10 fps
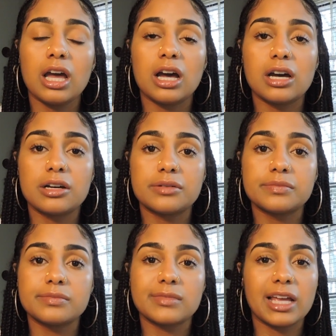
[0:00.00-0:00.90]

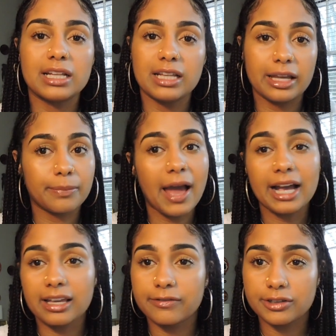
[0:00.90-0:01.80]
and like
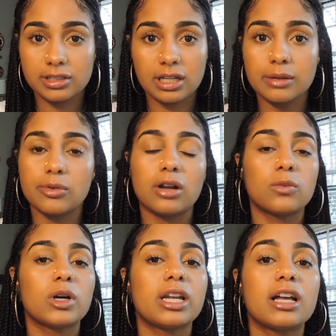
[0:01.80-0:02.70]
packing for study abroad
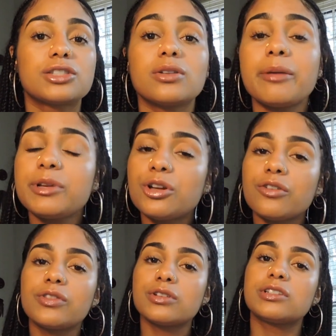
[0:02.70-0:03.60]
and whatnot. So let me
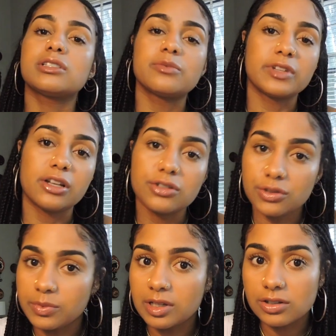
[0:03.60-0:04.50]
know if those are some videos
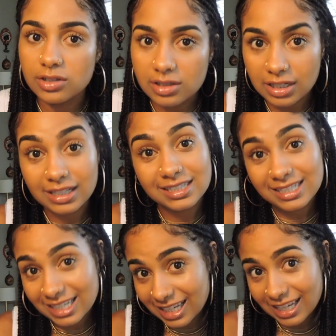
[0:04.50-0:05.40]
you'd be interested in
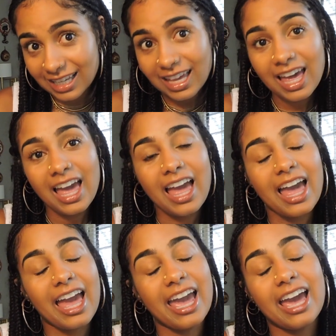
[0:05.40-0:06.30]
seeing,
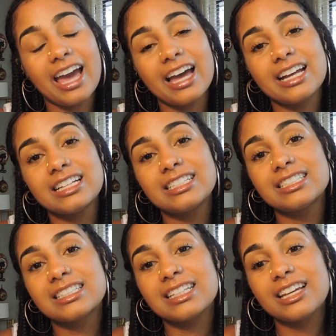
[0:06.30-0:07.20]

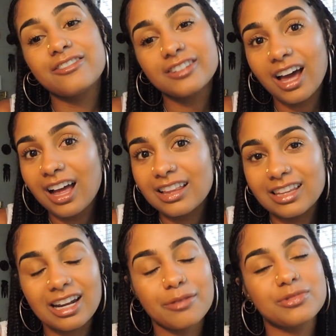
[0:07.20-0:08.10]
and if not,
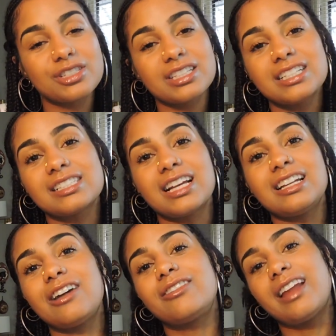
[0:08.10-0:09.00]
then I'm just gonna
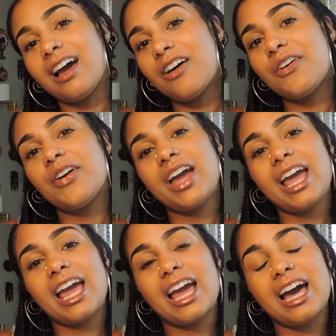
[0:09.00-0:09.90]
sign out now.
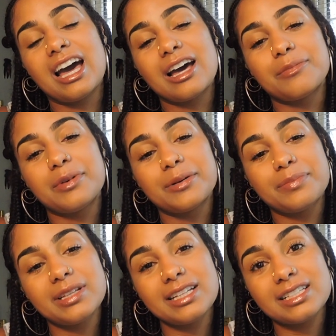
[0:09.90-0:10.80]

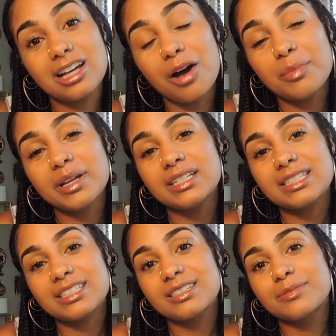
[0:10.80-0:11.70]
But please
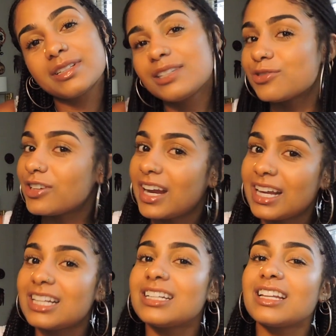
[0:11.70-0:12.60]
comment, please
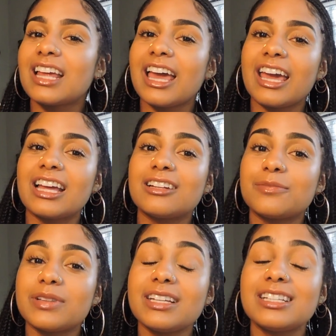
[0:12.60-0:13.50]
rate,
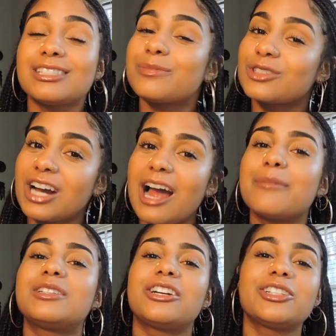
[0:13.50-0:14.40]
and please
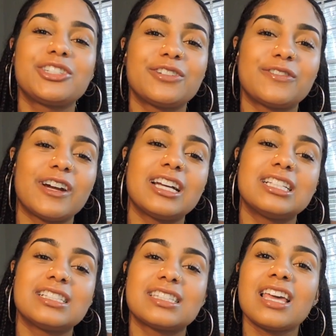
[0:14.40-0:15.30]
subscribe, share it to your
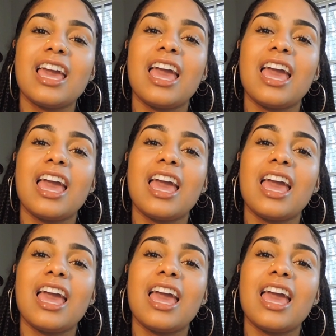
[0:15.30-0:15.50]
friends.